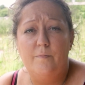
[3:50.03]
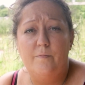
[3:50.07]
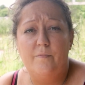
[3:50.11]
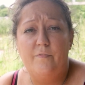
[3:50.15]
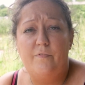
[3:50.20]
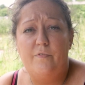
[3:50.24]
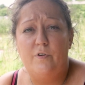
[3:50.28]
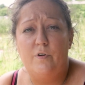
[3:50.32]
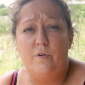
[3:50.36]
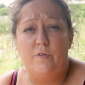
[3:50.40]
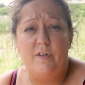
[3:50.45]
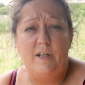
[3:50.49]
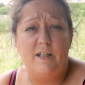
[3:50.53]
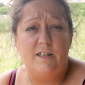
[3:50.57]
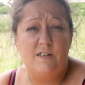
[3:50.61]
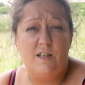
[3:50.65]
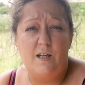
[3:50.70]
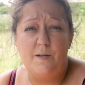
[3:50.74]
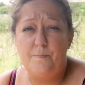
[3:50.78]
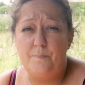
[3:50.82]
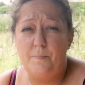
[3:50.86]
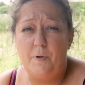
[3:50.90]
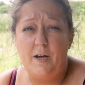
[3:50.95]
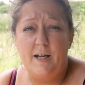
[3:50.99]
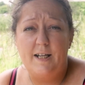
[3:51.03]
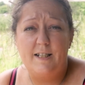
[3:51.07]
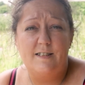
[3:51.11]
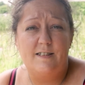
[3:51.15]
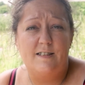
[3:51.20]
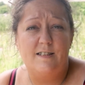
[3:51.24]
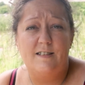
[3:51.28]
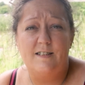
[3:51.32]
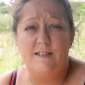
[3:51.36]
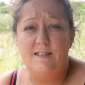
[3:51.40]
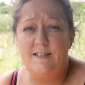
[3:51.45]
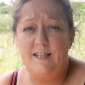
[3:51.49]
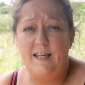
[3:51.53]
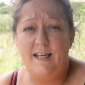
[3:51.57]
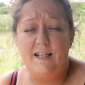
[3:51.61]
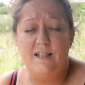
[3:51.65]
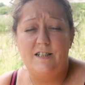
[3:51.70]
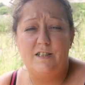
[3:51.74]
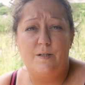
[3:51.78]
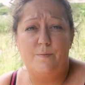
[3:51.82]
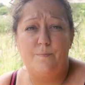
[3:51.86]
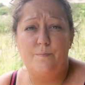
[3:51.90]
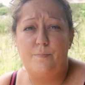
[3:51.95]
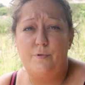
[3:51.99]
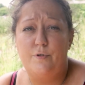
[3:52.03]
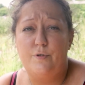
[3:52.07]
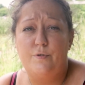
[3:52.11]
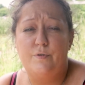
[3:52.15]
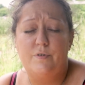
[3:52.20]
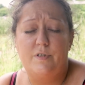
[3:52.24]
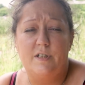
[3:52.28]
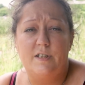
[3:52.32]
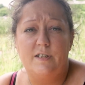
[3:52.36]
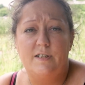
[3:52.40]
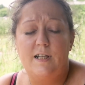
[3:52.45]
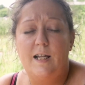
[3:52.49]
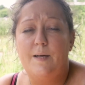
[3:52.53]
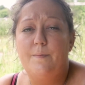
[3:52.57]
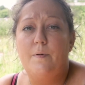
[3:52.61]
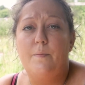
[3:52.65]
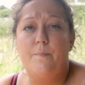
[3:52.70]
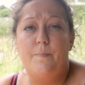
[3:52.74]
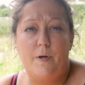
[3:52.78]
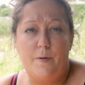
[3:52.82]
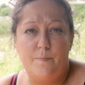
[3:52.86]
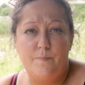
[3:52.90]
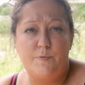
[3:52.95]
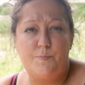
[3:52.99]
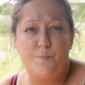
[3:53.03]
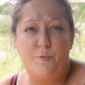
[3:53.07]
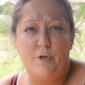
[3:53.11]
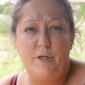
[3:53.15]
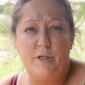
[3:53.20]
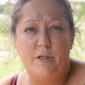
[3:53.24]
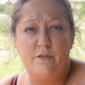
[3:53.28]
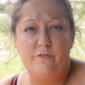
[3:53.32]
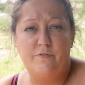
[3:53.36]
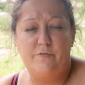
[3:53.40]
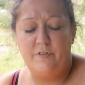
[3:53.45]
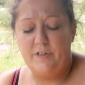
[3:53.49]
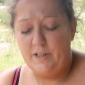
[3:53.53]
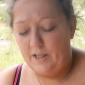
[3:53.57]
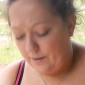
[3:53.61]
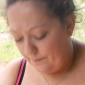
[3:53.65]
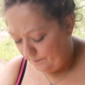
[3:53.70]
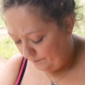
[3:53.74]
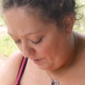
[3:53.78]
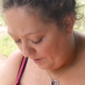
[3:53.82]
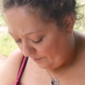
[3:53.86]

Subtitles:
for things like bites and stings and bruises. Lemon balm's pretty good for that.